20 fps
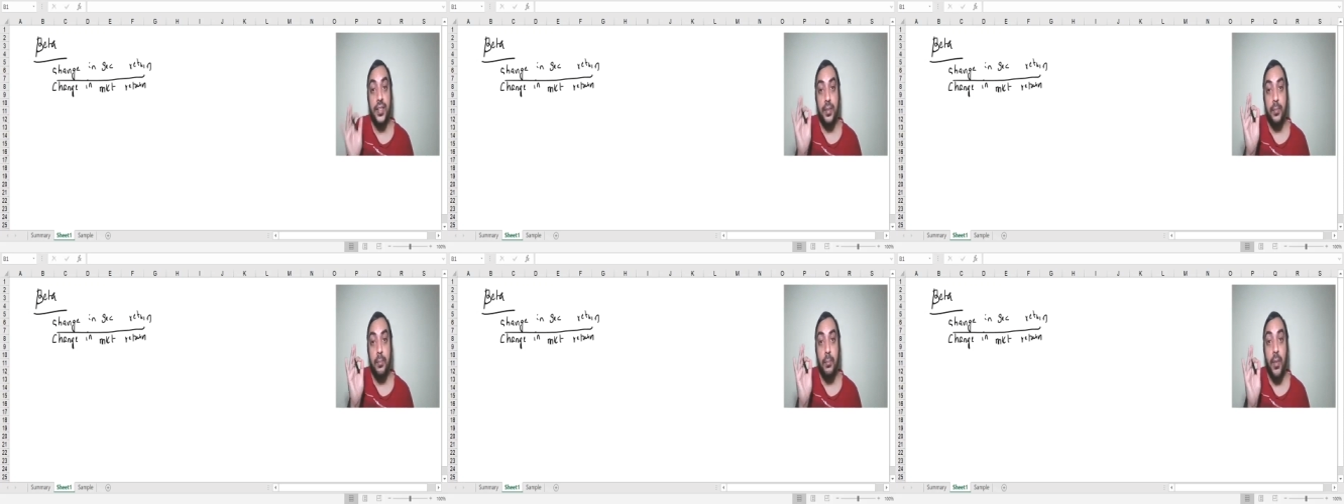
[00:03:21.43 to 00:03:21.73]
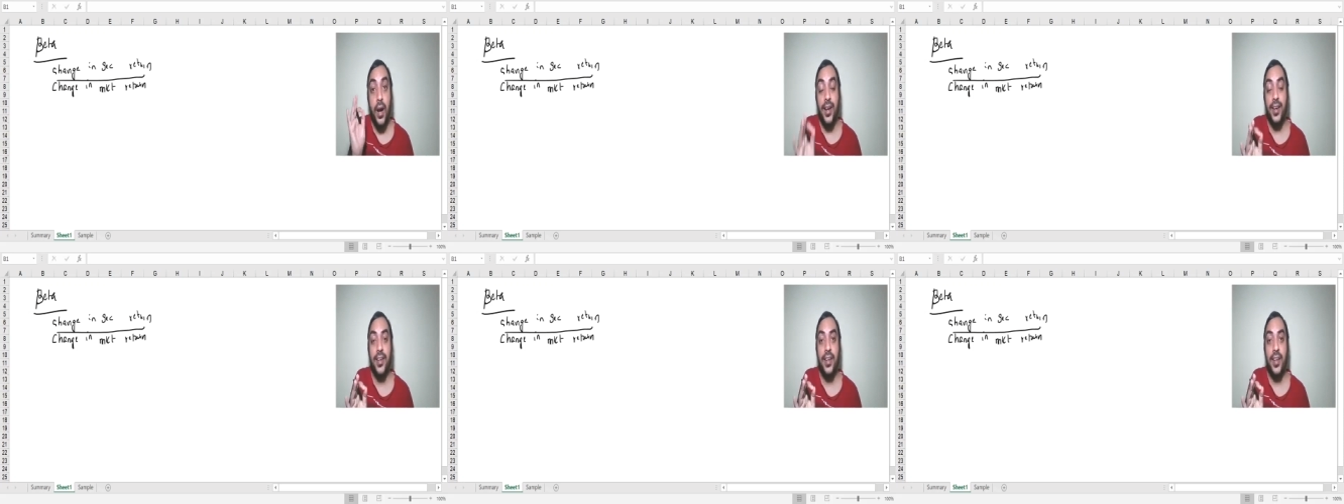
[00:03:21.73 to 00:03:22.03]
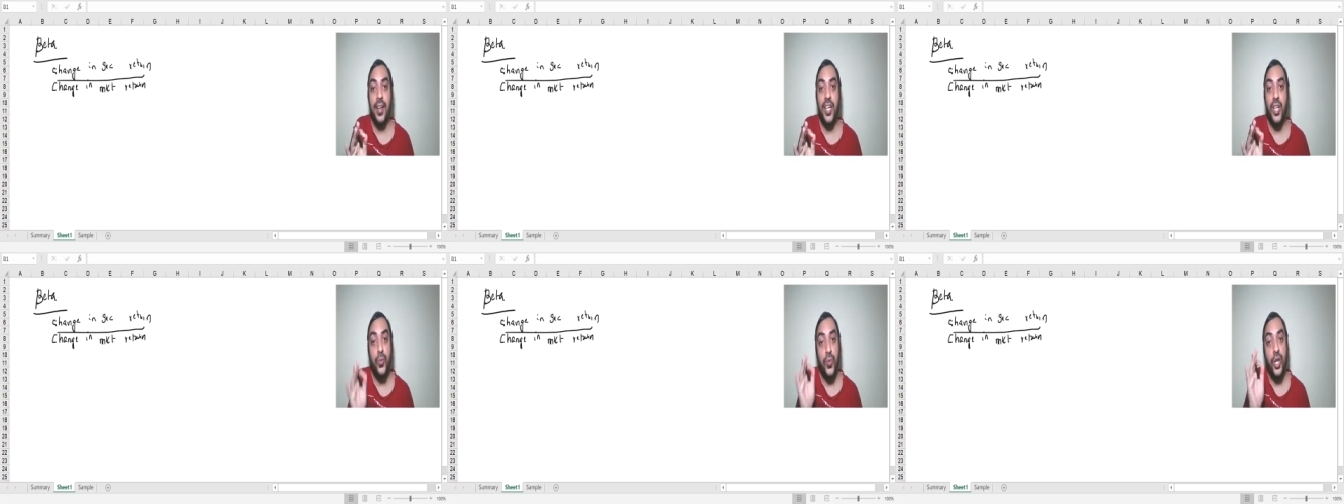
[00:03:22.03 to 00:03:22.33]

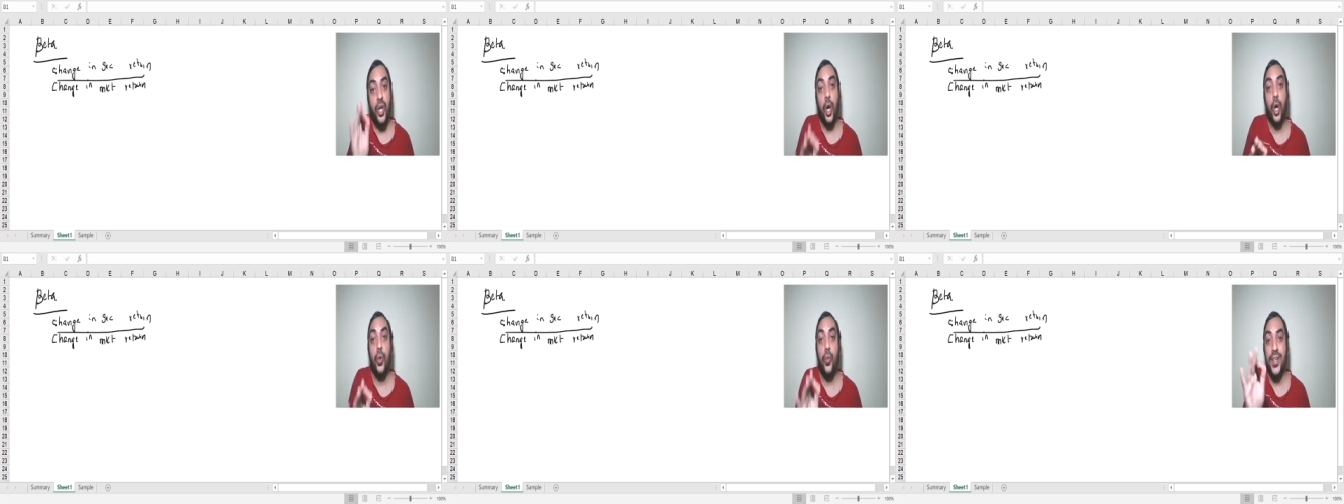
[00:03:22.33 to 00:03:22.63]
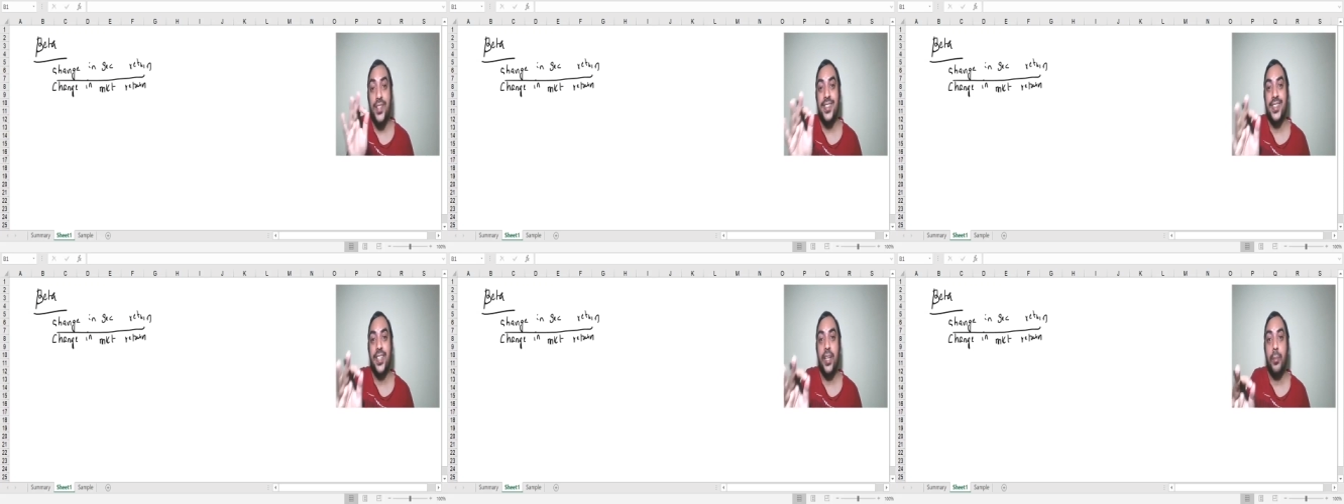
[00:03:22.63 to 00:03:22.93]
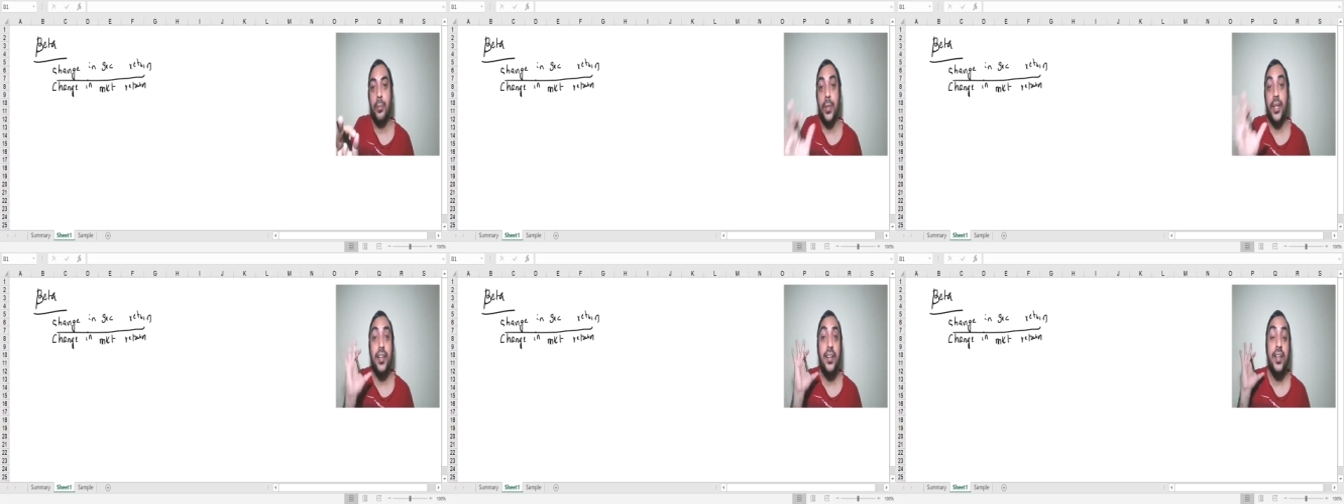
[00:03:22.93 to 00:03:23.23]
Market will always
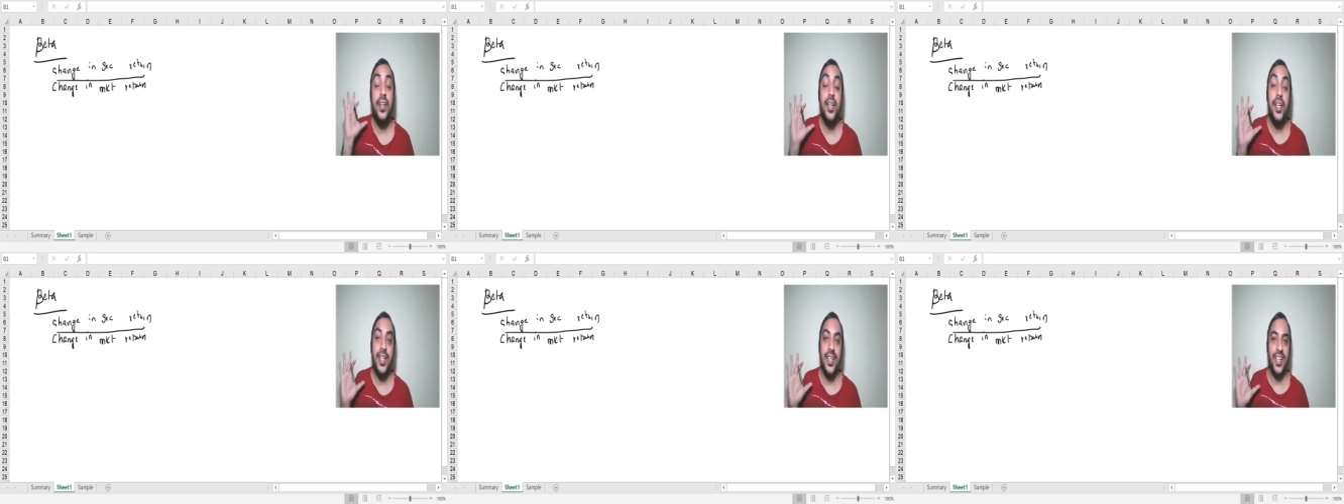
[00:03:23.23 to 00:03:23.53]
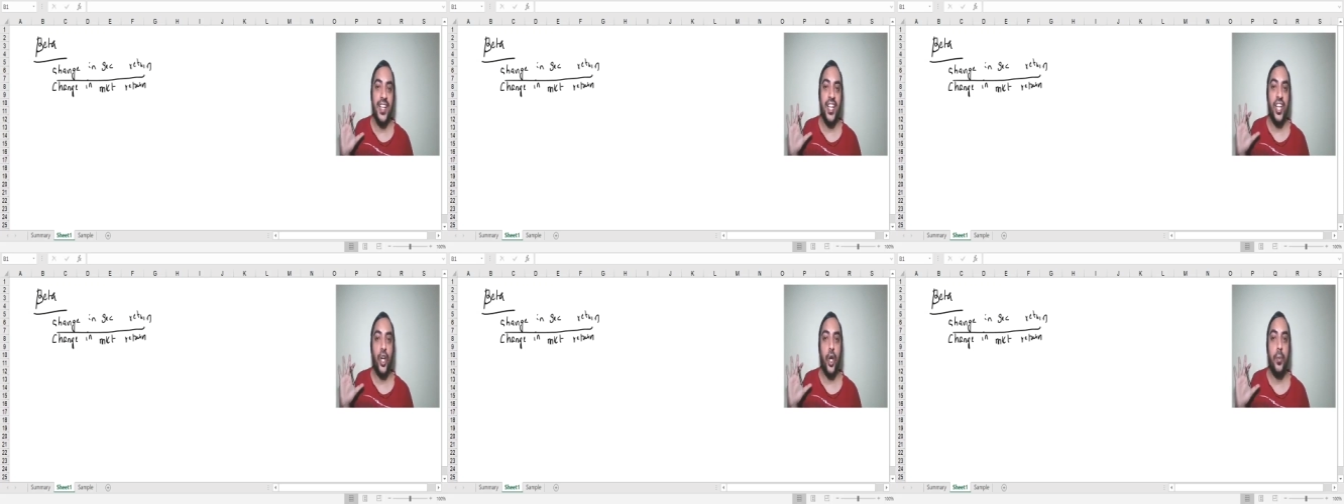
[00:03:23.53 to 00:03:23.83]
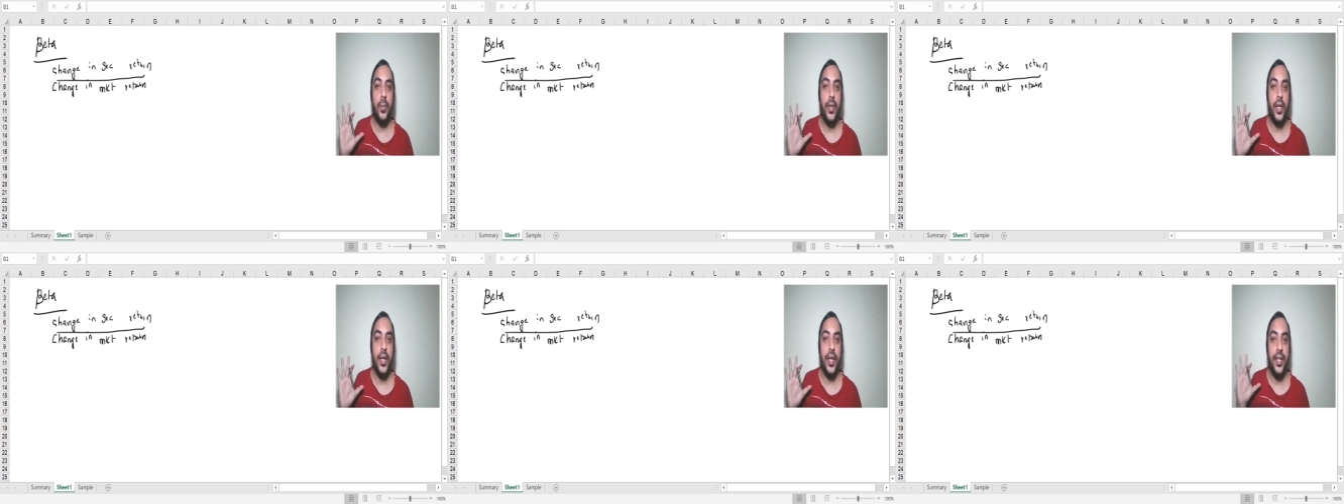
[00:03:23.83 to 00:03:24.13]
come in
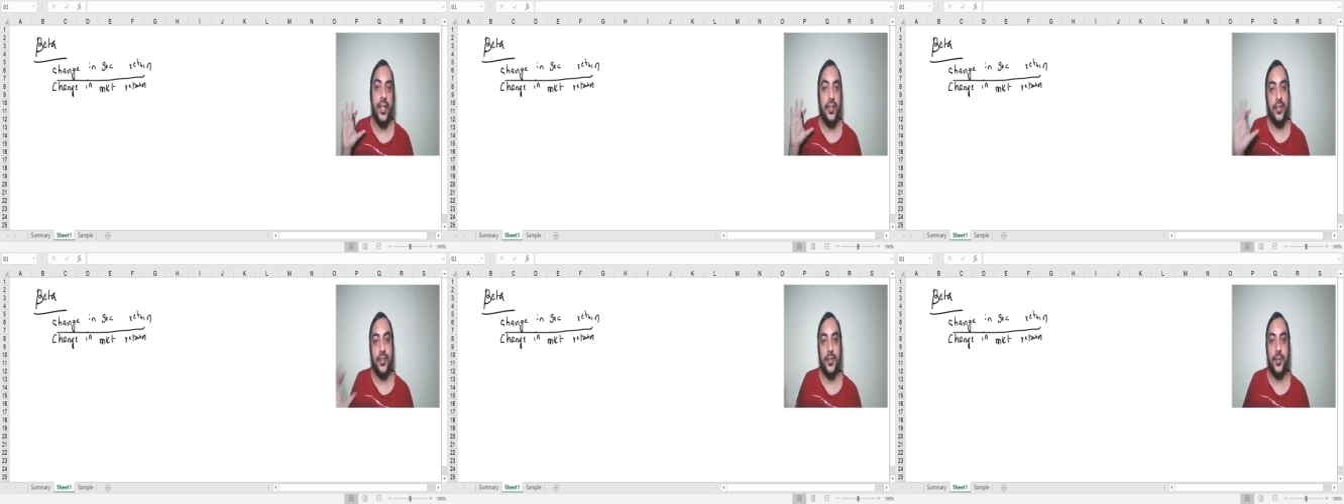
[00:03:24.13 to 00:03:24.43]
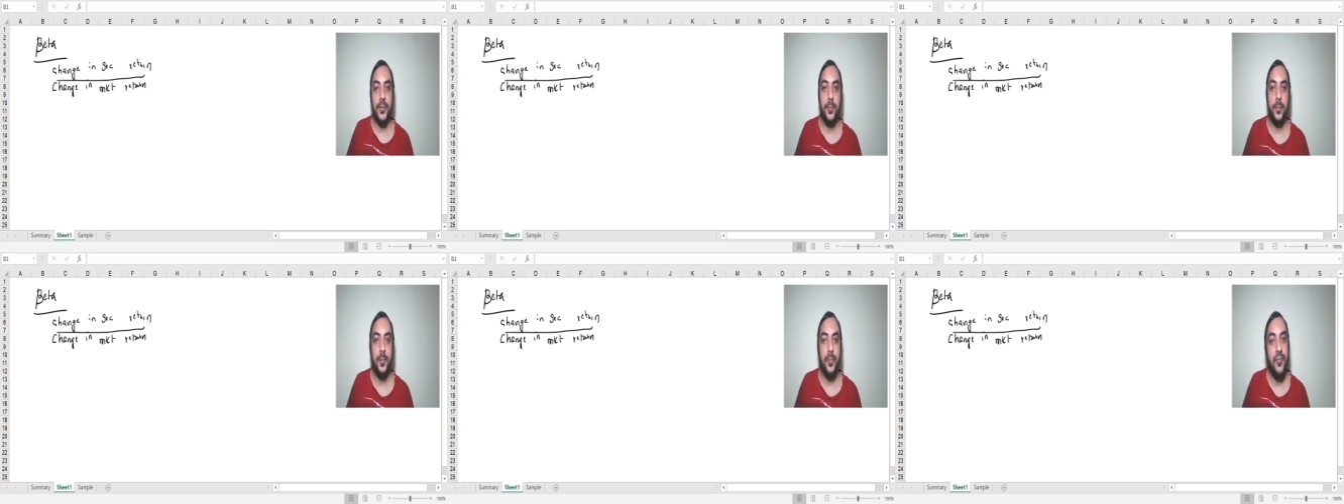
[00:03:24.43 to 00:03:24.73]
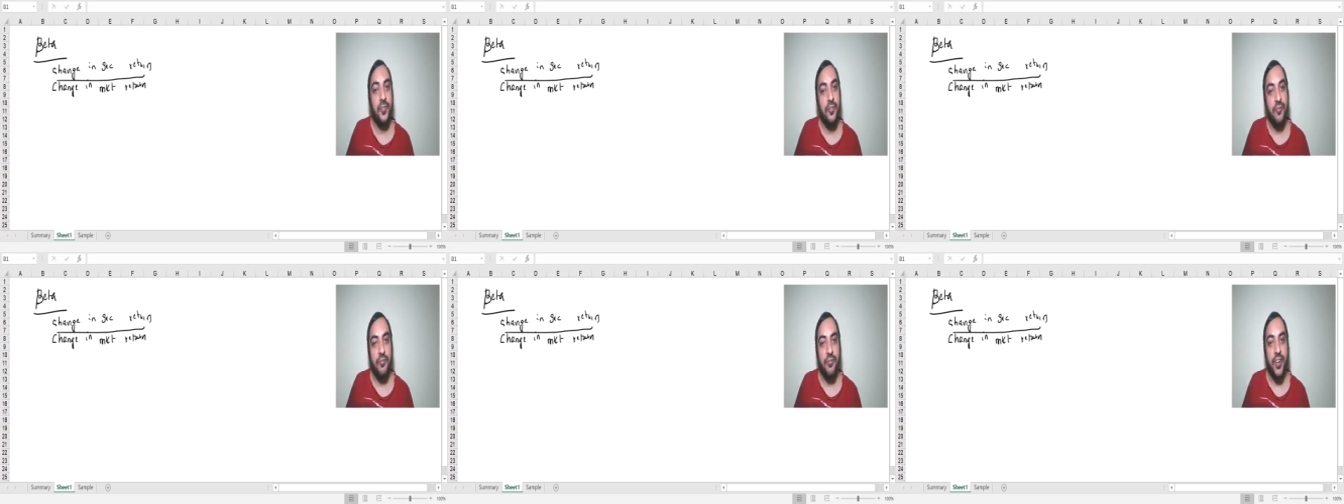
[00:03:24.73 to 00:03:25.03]
denominator.
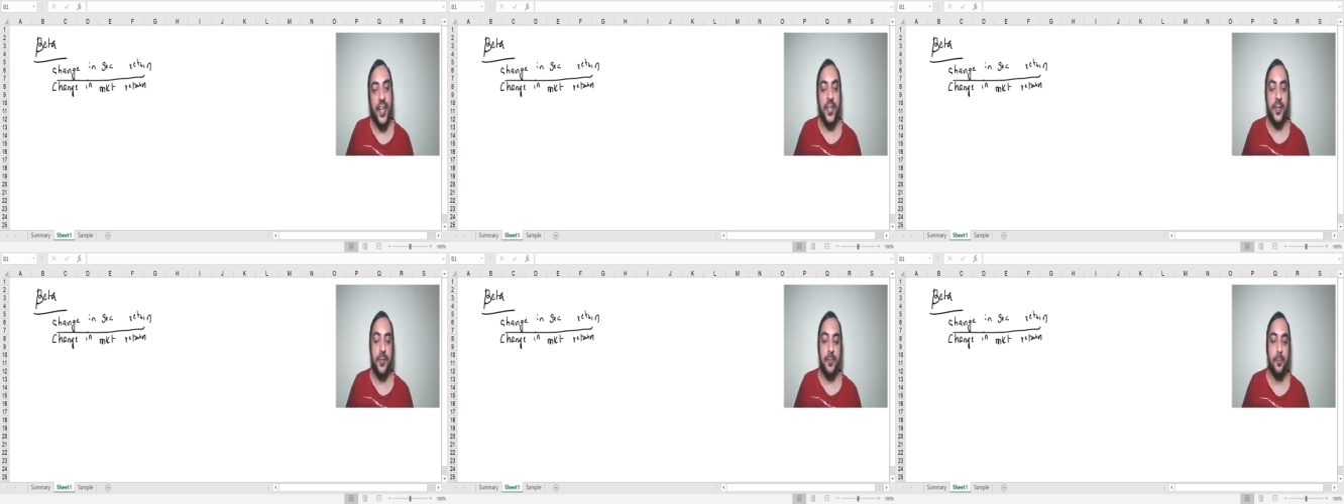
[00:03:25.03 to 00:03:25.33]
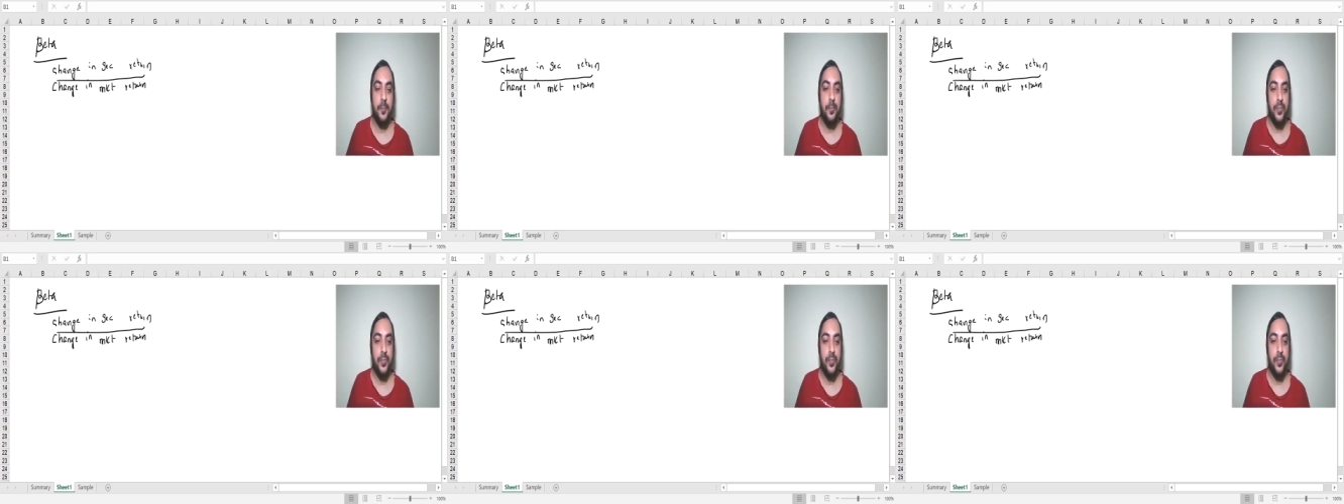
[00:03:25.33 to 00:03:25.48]
Fine.